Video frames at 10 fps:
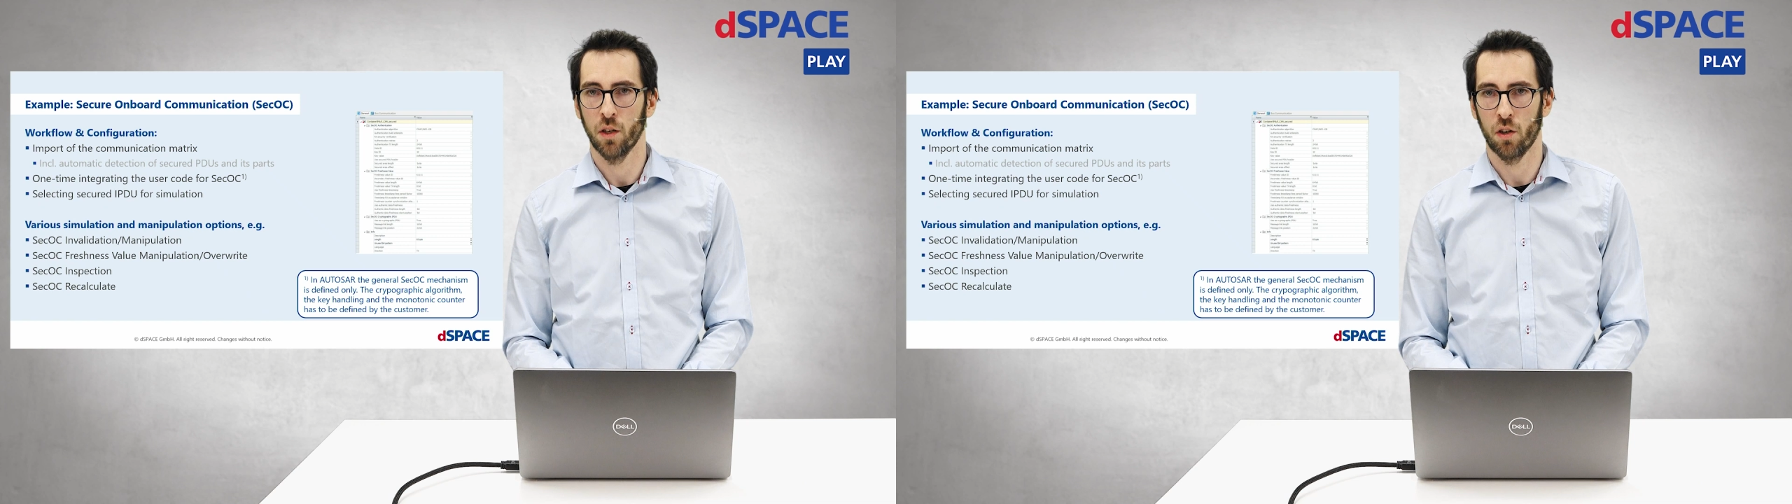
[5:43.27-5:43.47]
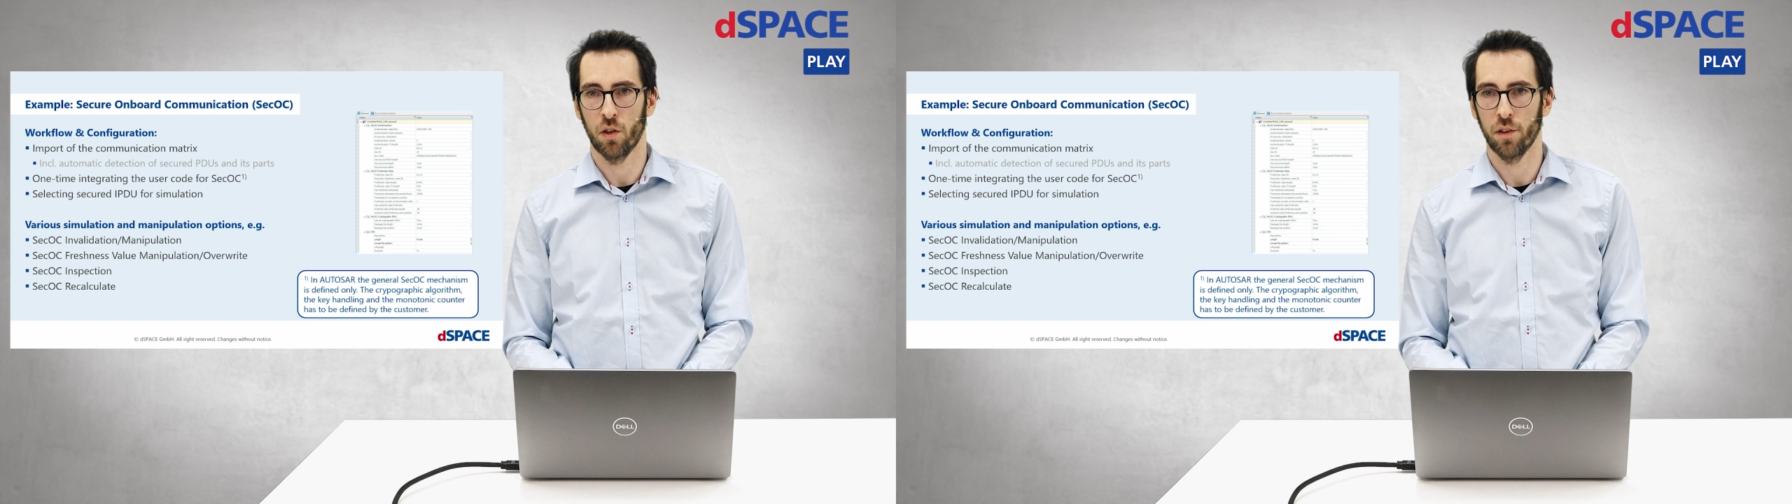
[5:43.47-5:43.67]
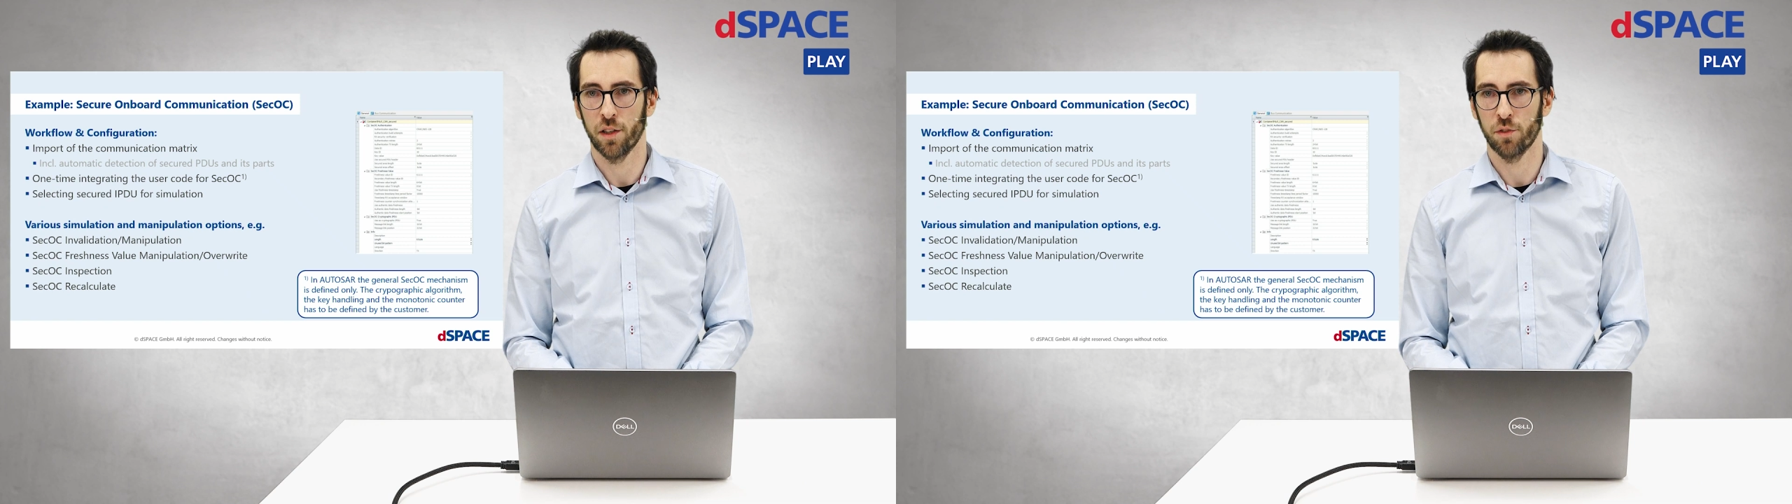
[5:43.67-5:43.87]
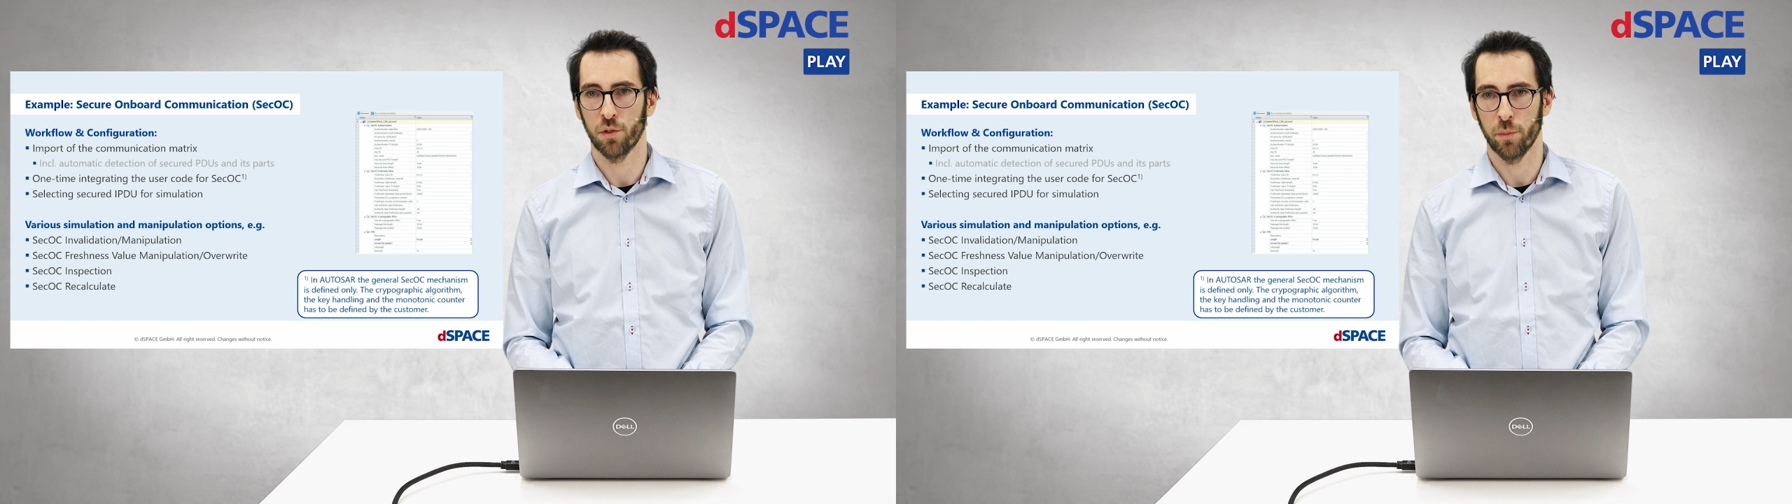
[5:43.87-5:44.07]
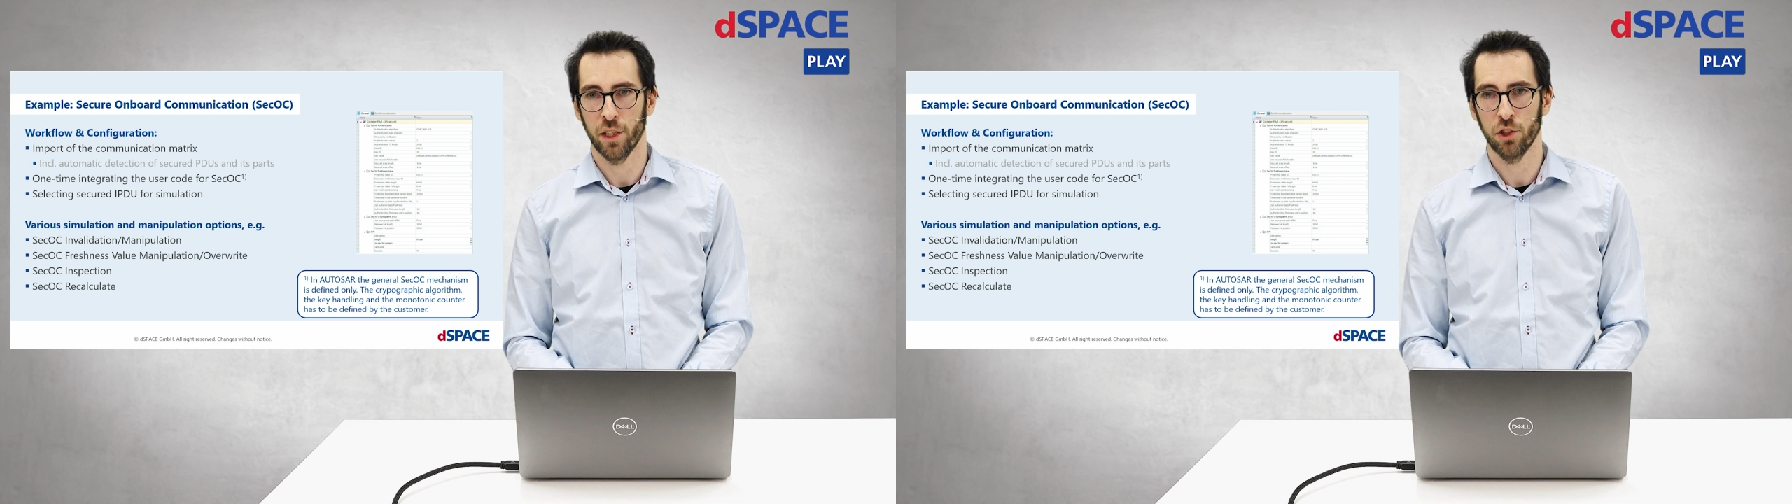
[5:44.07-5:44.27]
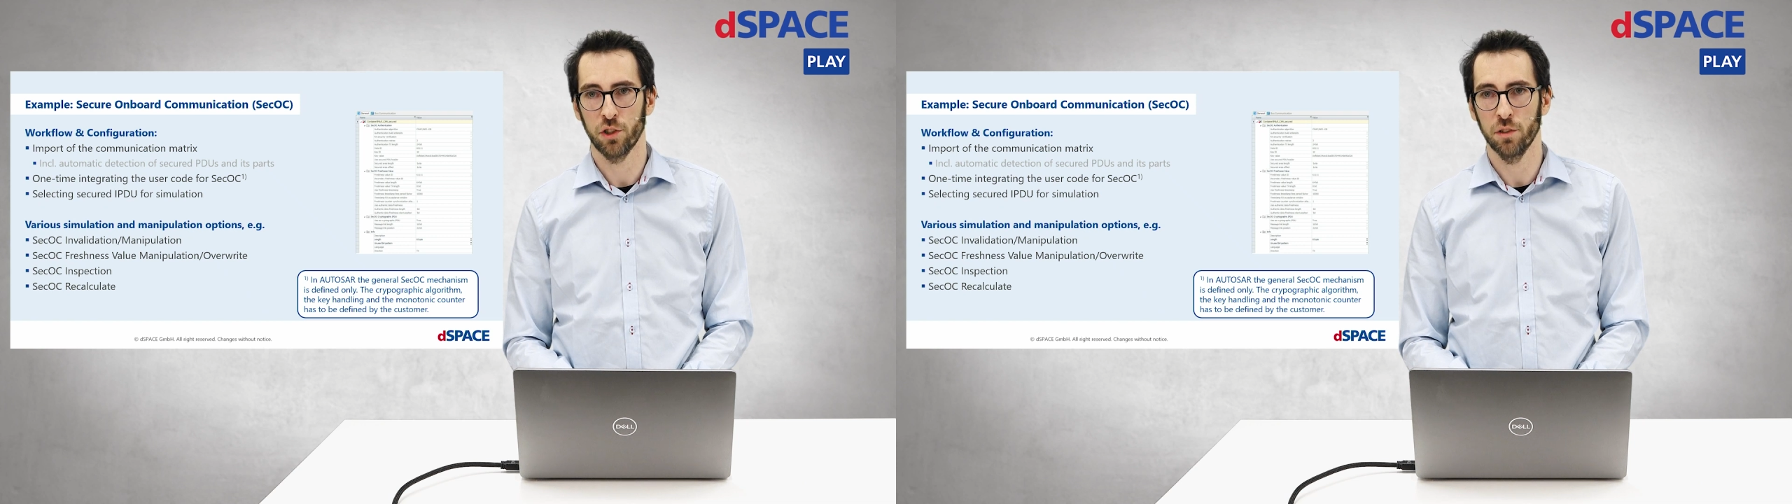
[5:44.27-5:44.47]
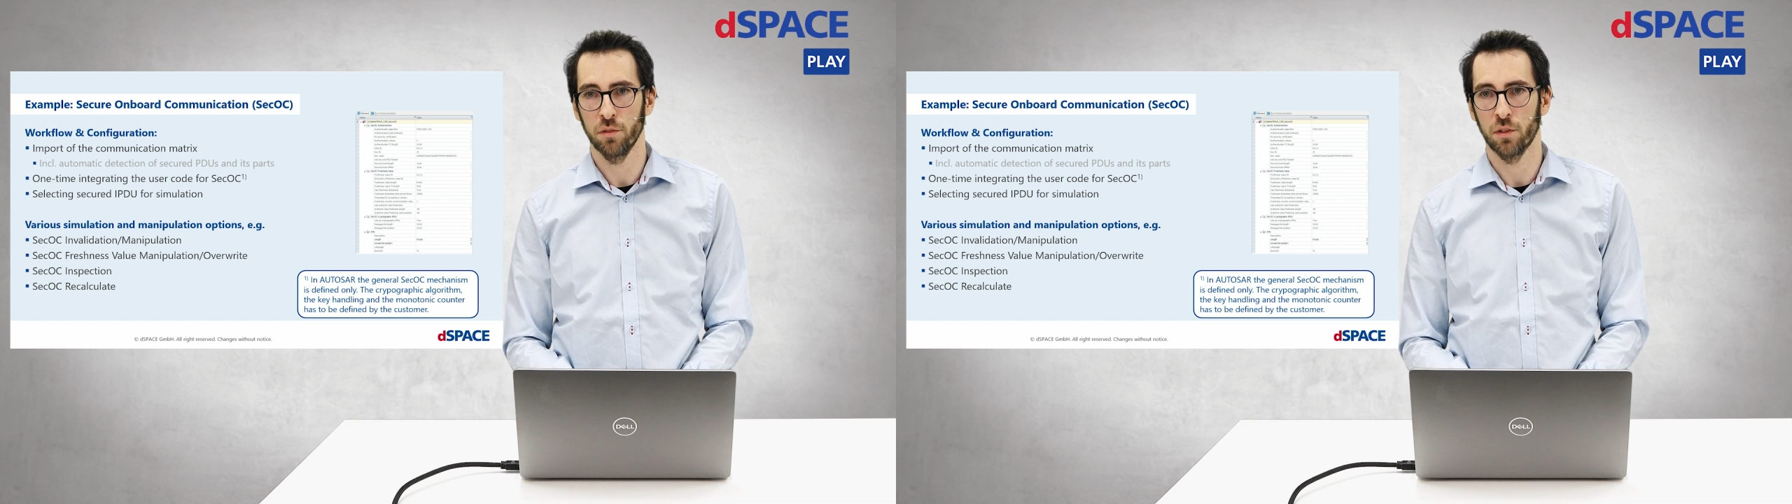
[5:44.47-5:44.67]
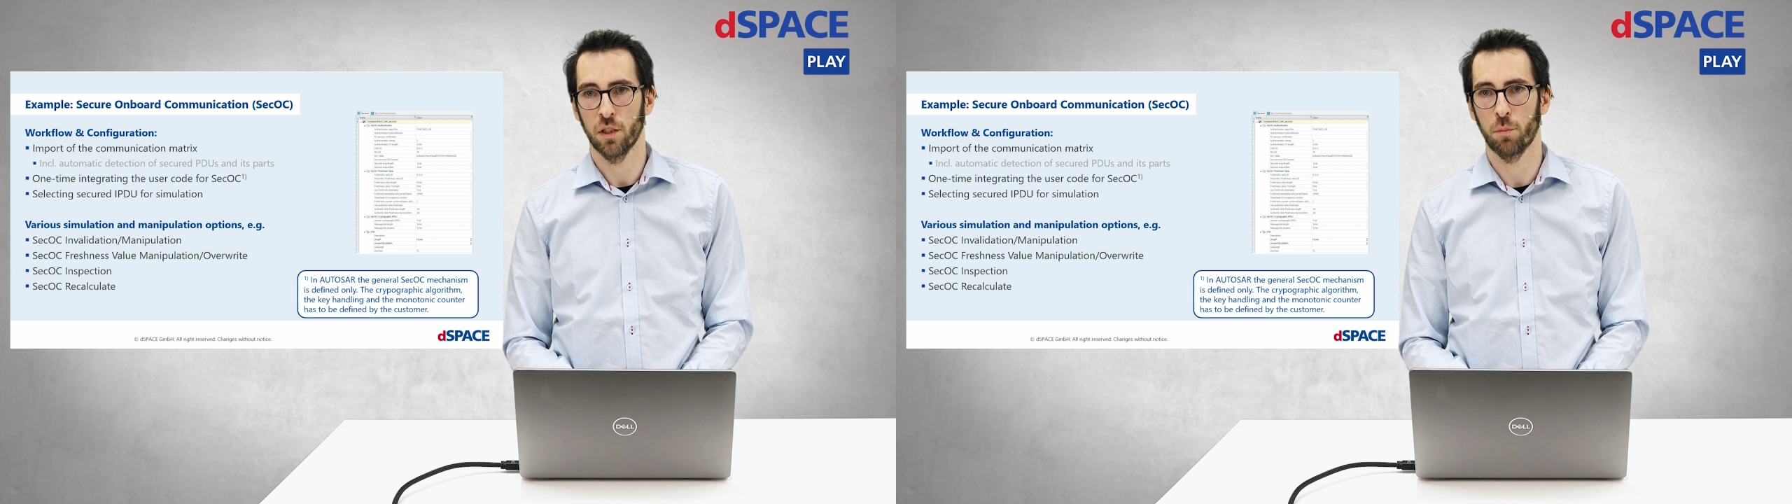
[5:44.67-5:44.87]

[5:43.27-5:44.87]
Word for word: All the information